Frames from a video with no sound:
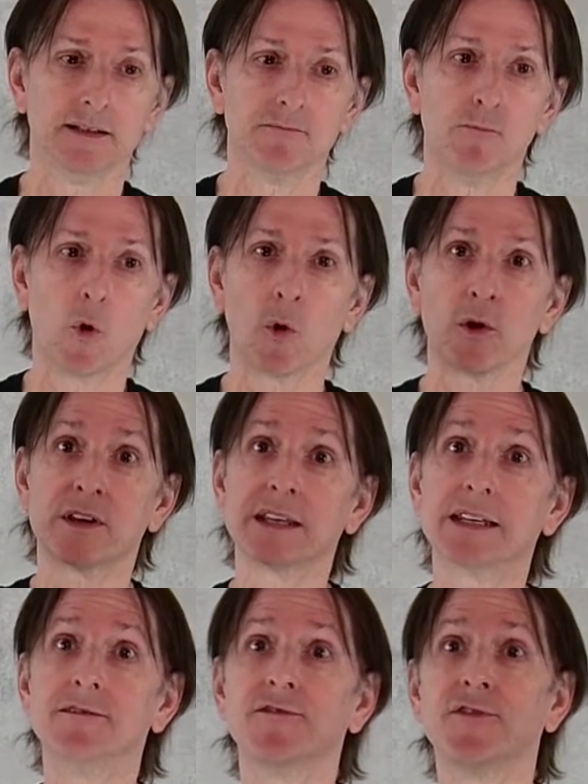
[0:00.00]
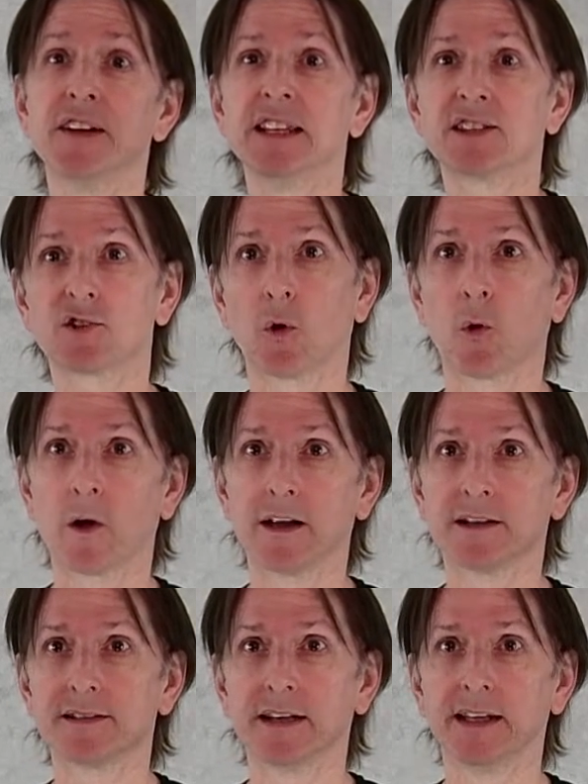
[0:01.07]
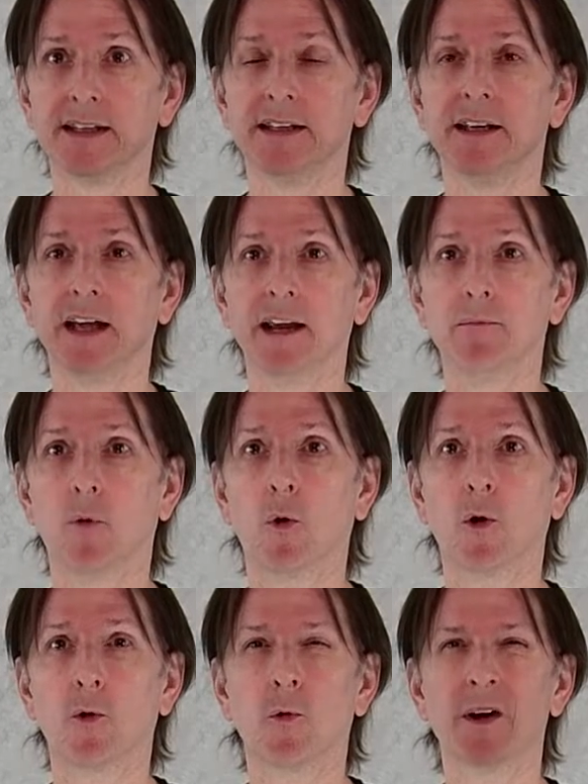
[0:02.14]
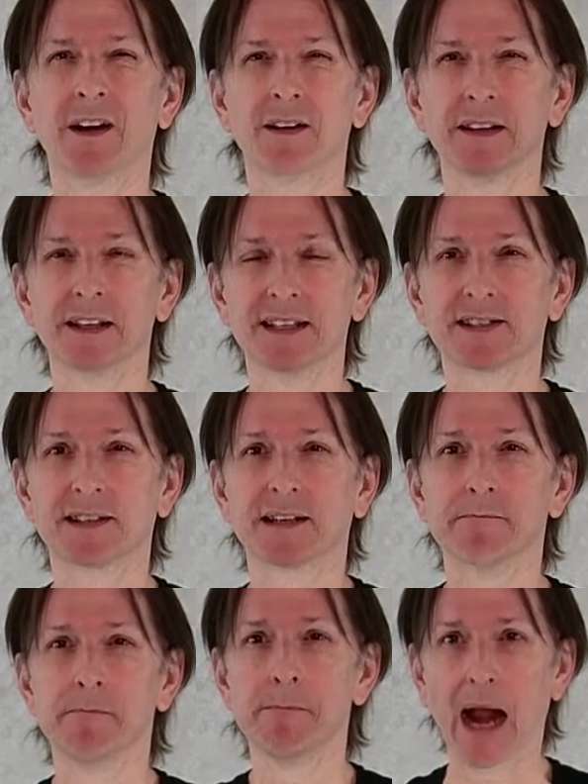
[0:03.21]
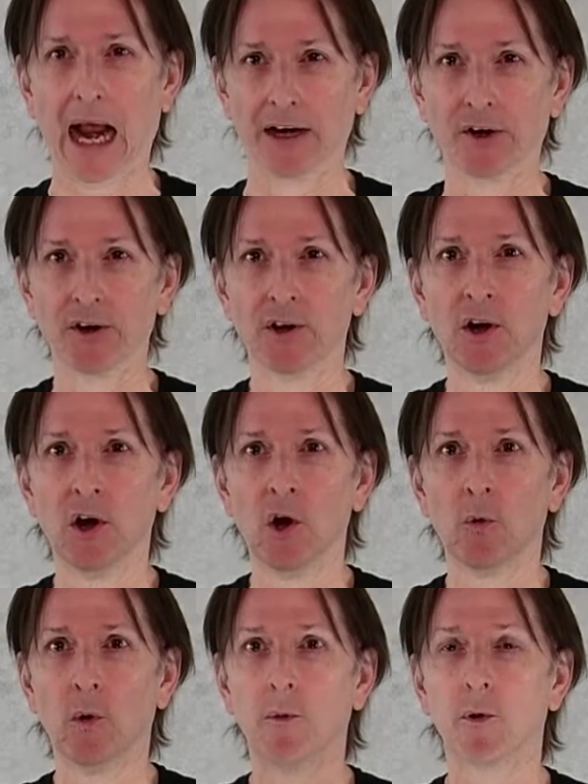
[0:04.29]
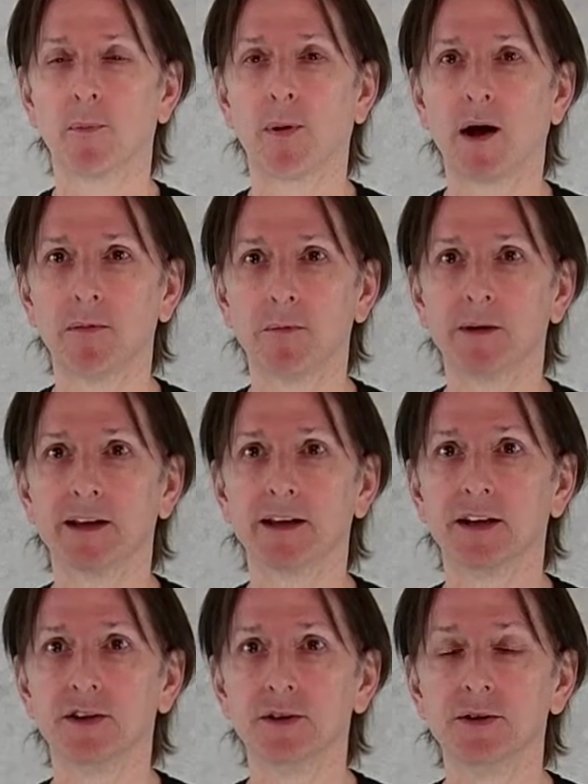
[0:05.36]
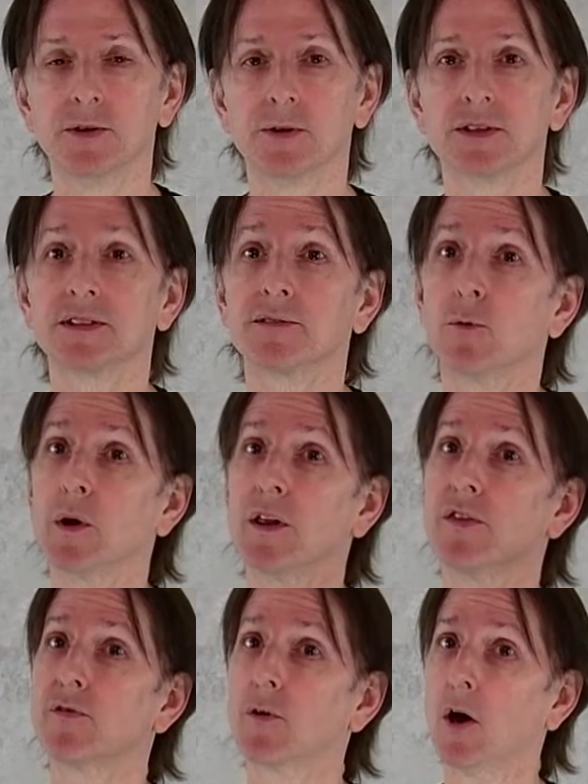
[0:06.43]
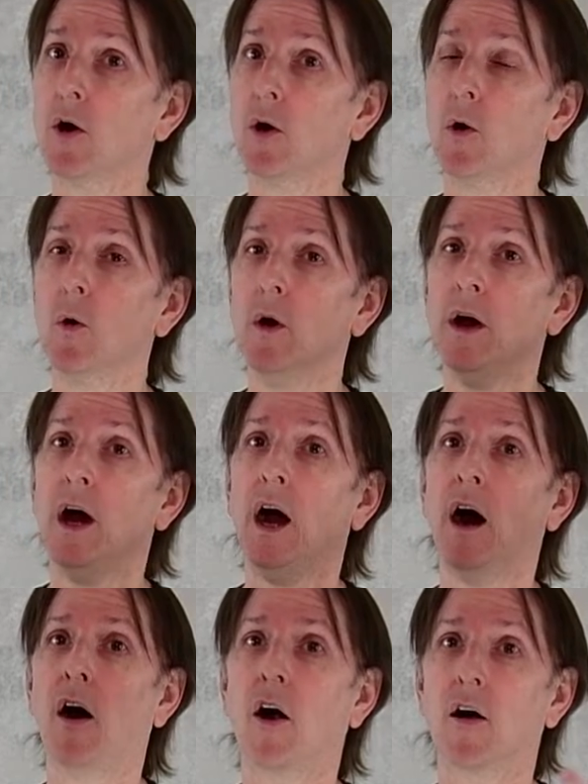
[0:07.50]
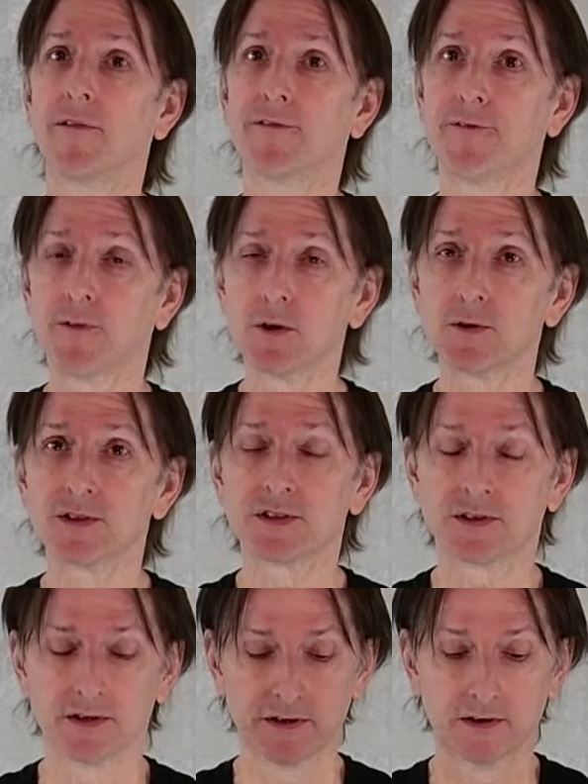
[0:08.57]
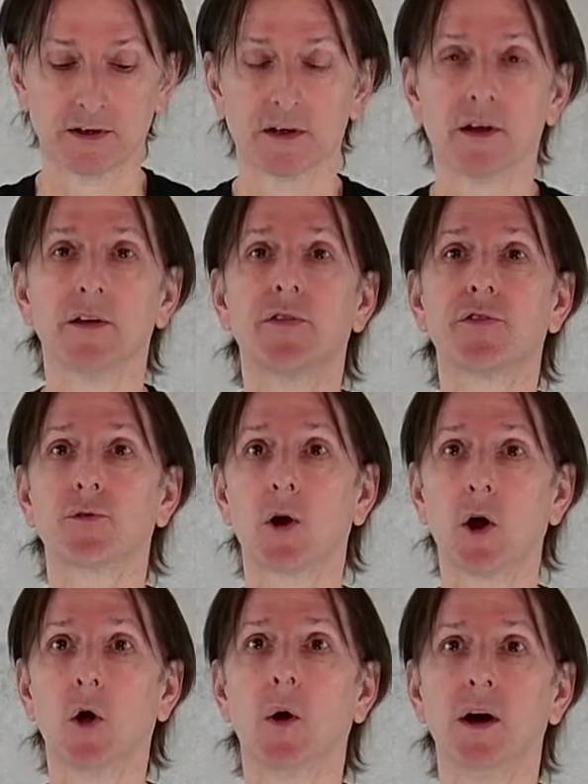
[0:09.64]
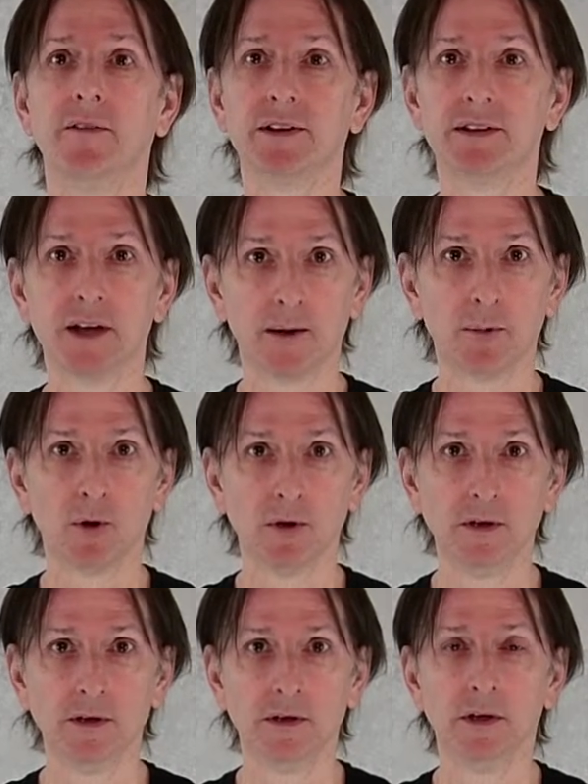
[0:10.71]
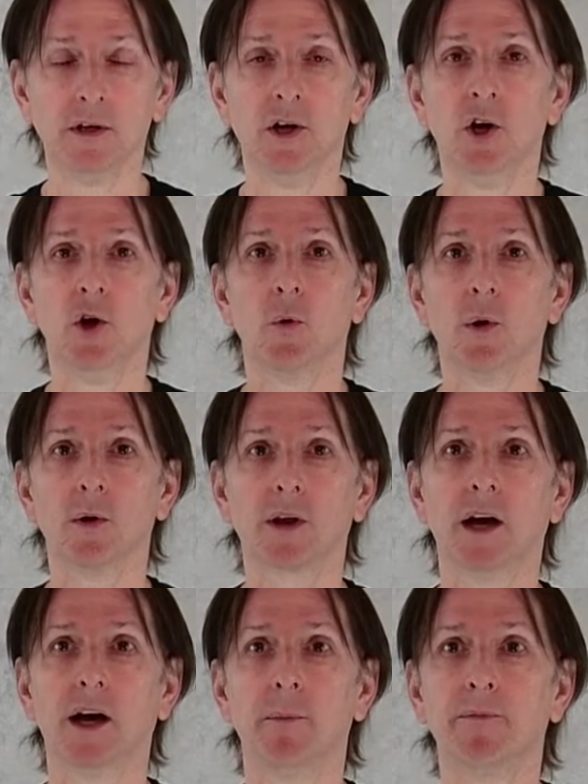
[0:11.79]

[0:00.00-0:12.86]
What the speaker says: more defense-orientated, a more realistic manner, what we're probably going to do is if we throw, our first throw of a double will come